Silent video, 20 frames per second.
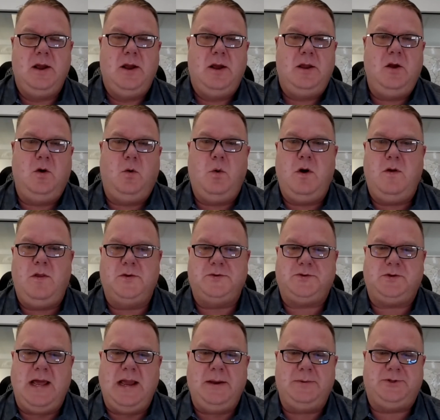where those
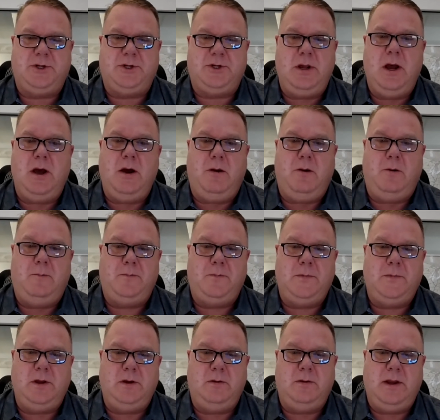claims should go.
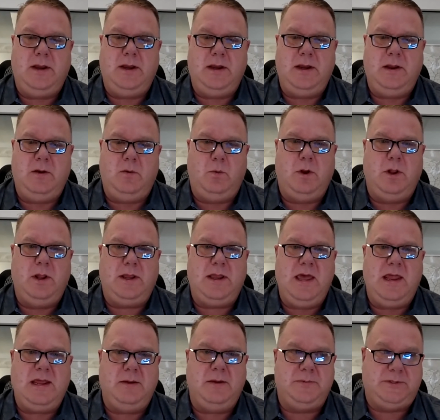And really
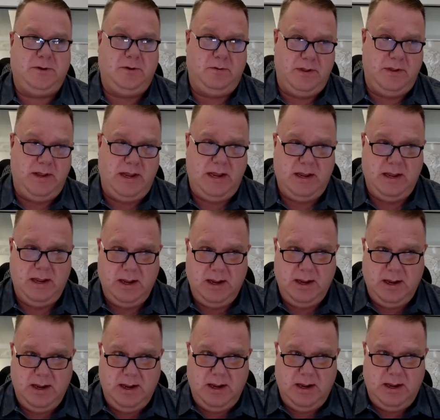getting them to
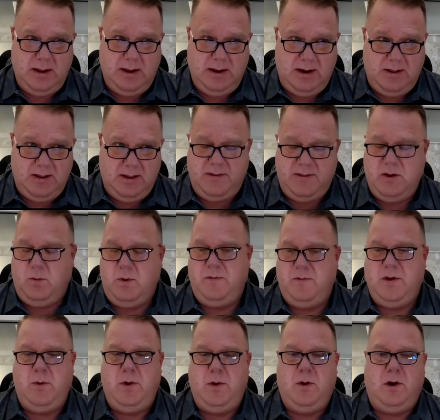I think one
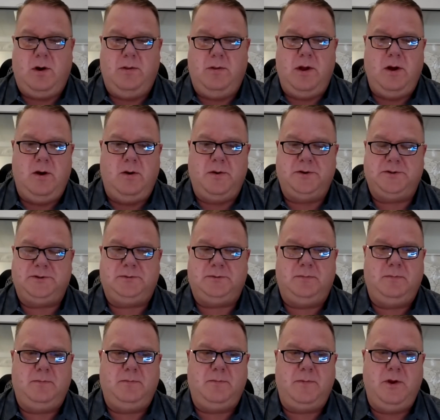thing we all know is,
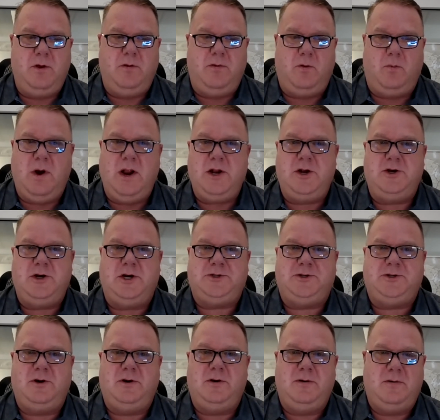the right
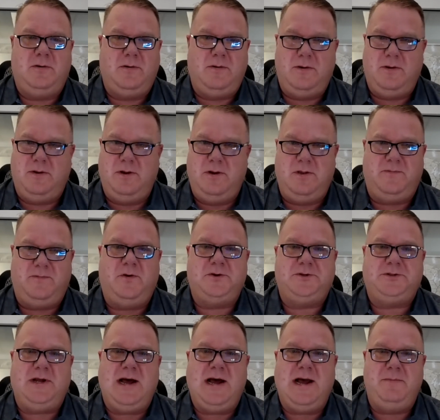adjuster, the first
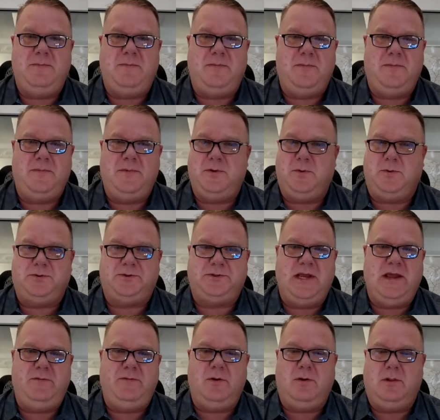time, will
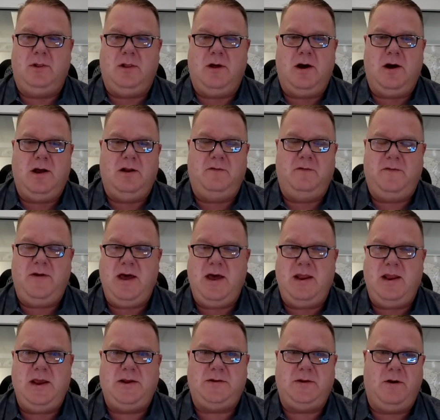save you a lot of
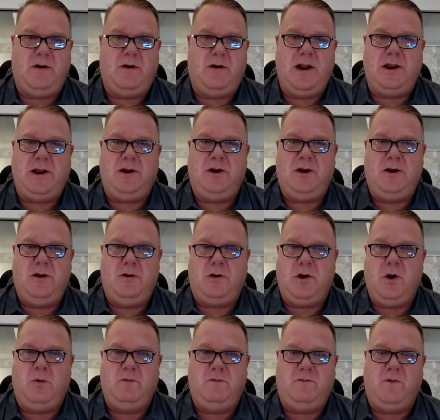headache and heartache you're
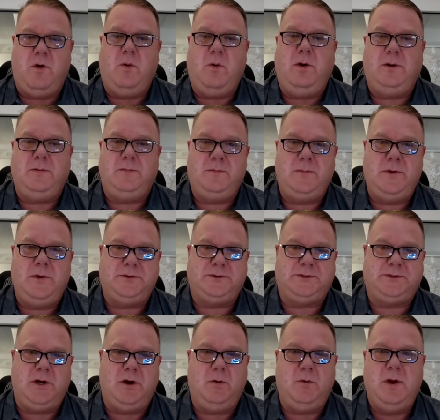going forward.
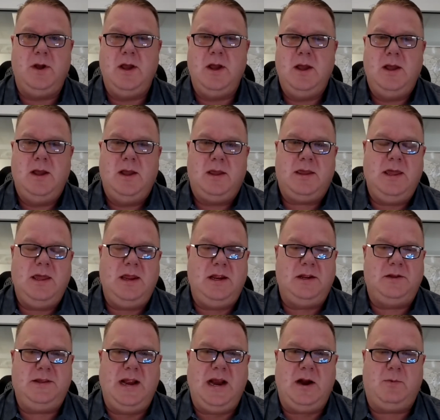So getting
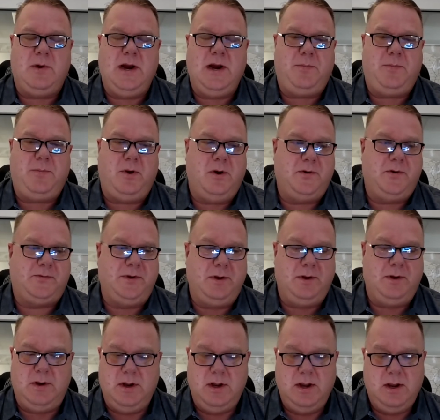it to that right person,